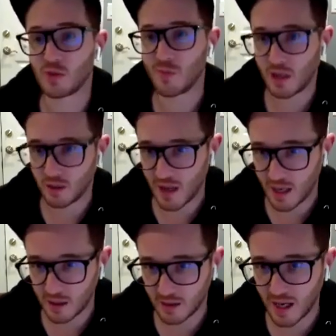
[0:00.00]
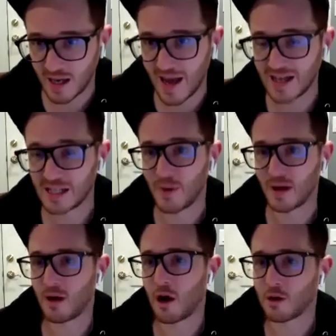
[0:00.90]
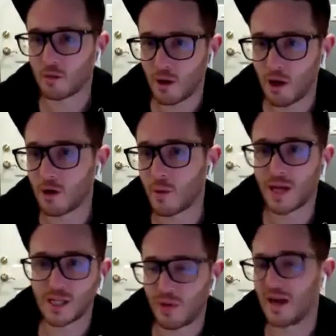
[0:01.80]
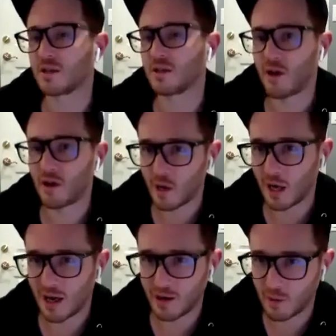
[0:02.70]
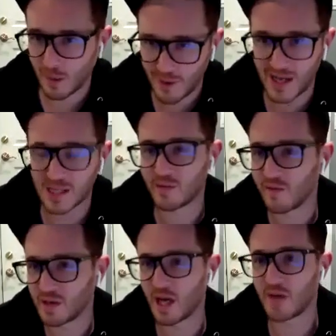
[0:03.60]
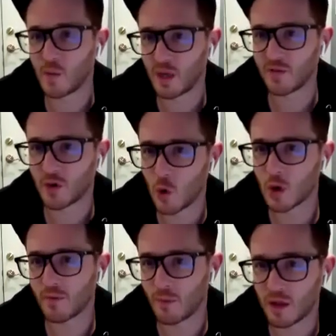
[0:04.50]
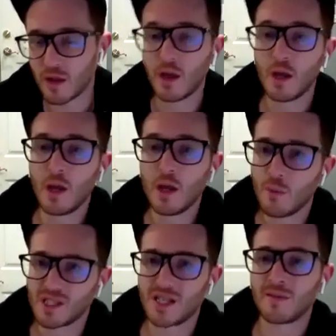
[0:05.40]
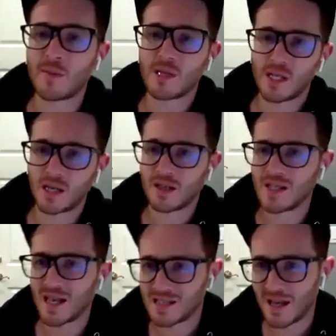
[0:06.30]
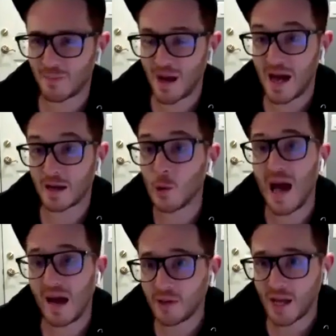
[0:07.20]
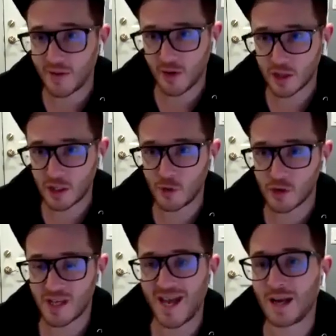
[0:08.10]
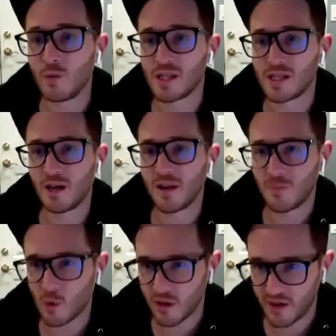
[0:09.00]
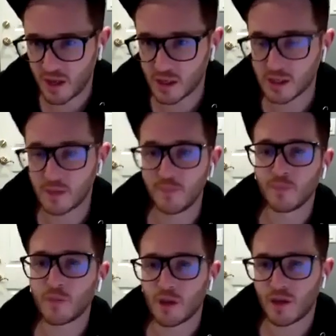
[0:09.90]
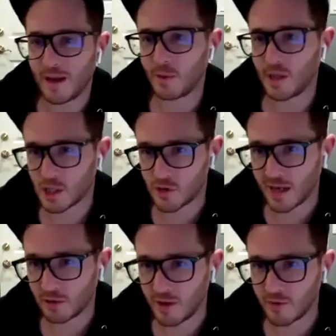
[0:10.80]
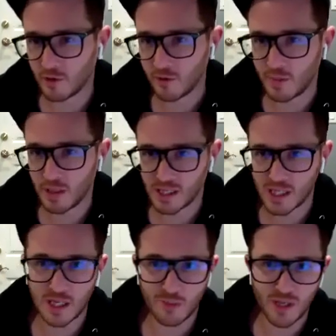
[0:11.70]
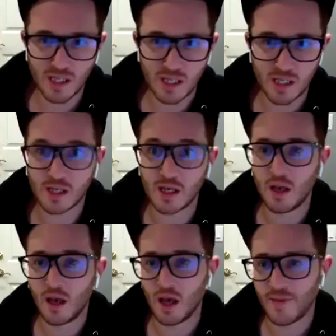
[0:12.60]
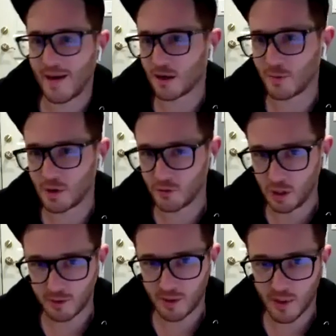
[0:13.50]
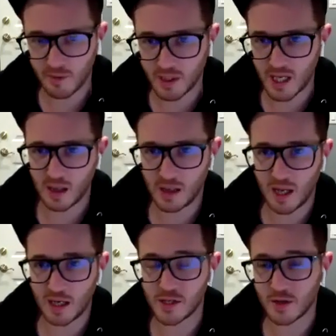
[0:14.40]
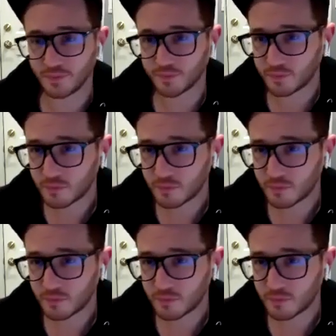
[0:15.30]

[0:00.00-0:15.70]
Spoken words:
making that ad spend ROAS positive, ROI positive every day, every week, every quarter, every month. But sometimes it's like, let's take a step back. You have a lot of customers. Can we sell them more things? Can we extract revenue from the existing business? And that could be a really great way to retain clients.